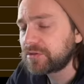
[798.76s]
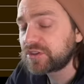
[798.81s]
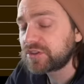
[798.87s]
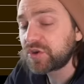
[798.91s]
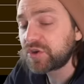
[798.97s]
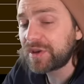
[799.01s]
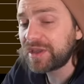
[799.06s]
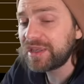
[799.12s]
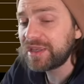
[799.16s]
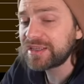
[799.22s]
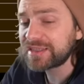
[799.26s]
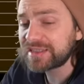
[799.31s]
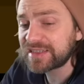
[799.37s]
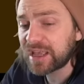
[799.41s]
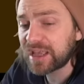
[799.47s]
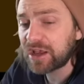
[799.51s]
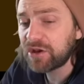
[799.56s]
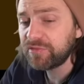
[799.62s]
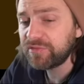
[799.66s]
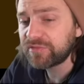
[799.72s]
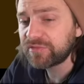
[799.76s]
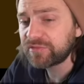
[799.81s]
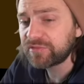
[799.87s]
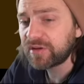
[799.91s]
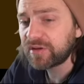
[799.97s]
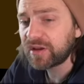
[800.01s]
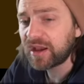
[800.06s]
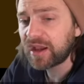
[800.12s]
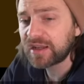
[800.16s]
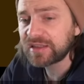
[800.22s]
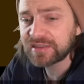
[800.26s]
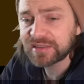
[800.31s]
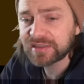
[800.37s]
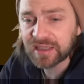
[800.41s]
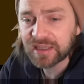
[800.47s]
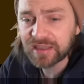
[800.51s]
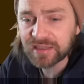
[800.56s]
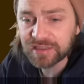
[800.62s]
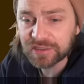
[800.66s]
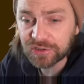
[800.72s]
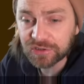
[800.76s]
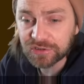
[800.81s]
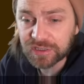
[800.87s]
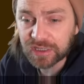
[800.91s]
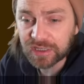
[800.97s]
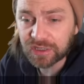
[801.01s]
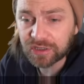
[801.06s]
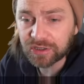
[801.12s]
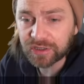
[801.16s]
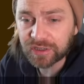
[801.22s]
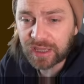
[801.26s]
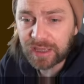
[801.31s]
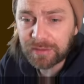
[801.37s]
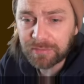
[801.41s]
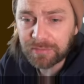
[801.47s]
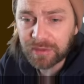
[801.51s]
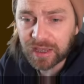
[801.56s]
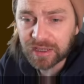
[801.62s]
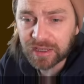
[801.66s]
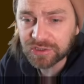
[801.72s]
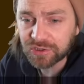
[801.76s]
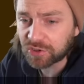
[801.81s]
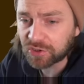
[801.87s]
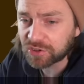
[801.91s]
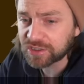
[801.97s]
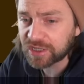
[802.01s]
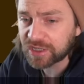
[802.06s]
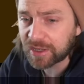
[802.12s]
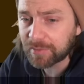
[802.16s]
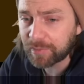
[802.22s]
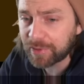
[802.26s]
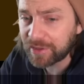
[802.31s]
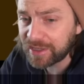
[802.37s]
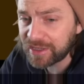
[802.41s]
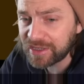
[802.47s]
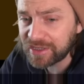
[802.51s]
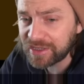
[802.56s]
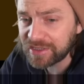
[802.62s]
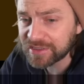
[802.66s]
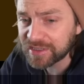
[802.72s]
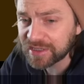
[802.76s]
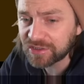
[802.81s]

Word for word: So in itself, I'd say this looks like a good game that has cross I Ps.